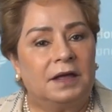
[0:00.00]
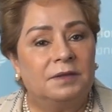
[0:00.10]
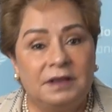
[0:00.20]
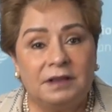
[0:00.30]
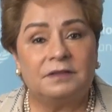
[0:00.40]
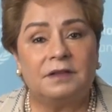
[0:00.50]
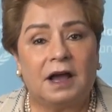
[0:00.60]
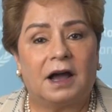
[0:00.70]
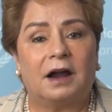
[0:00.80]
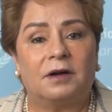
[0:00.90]
These
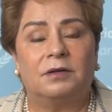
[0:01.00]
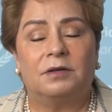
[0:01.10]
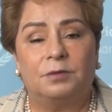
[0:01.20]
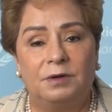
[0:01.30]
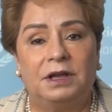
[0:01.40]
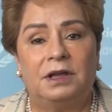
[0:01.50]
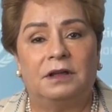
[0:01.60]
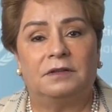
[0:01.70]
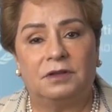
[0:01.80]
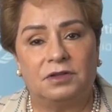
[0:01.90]
are
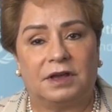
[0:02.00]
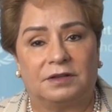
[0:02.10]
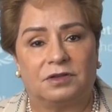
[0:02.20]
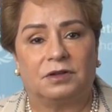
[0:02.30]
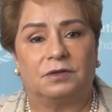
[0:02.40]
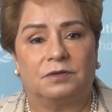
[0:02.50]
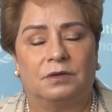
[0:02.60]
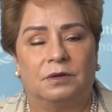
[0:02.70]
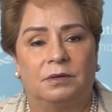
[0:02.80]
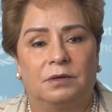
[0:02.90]
three
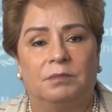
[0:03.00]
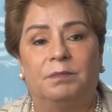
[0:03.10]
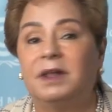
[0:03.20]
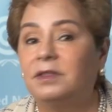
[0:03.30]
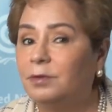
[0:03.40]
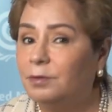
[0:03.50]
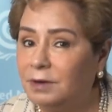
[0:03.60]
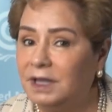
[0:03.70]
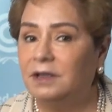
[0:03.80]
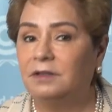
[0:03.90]
suggestions, but
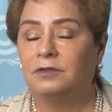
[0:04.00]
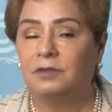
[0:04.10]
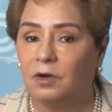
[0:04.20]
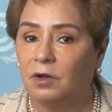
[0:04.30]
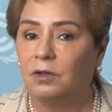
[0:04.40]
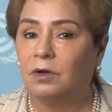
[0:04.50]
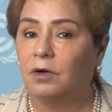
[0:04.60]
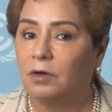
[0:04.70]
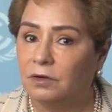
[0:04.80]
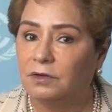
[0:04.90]
three tall
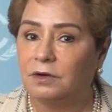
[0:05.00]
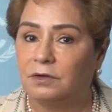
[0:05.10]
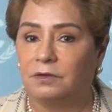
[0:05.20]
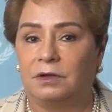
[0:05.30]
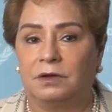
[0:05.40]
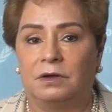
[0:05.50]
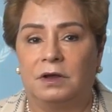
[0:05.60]
orders.